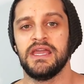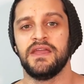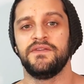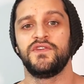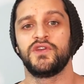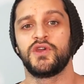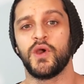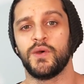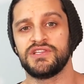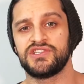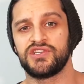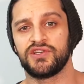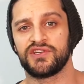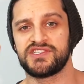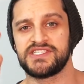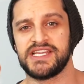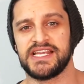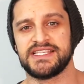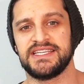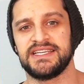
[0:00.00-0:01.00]
If you go into your
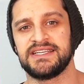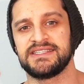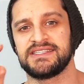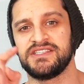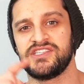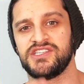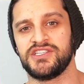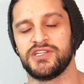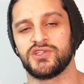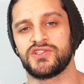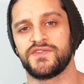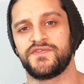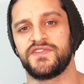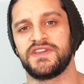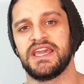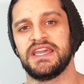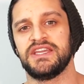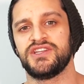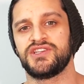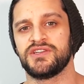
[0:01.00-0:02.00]
settings, into your
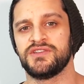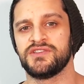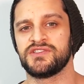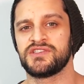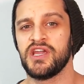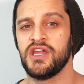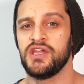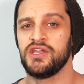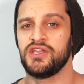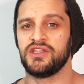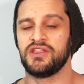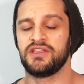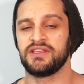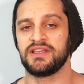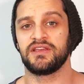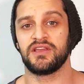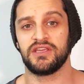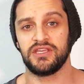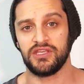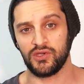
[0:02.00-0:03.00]
notifications, you
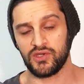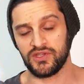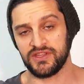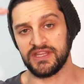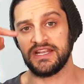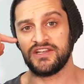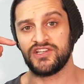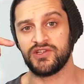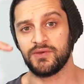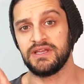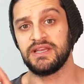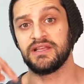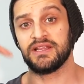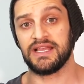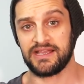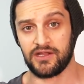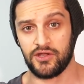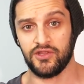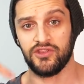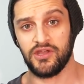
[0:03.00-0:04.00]
can, you can then do it
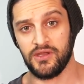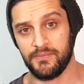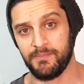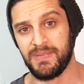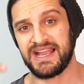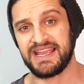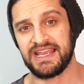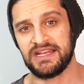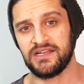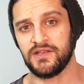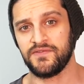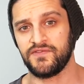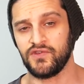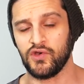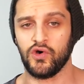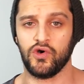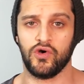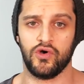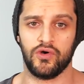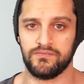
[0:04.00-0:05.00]
like on the back end of
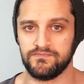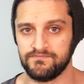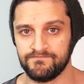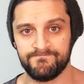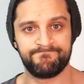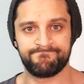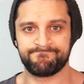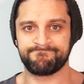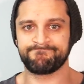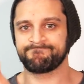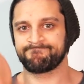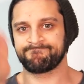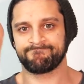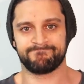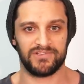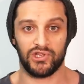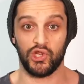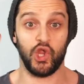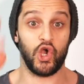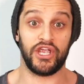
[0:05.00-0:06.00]
your
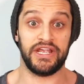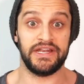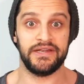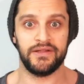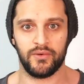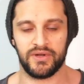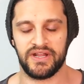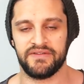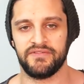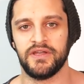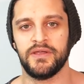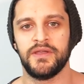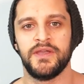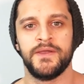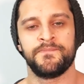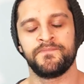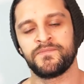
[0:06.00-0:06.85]
login, whatever.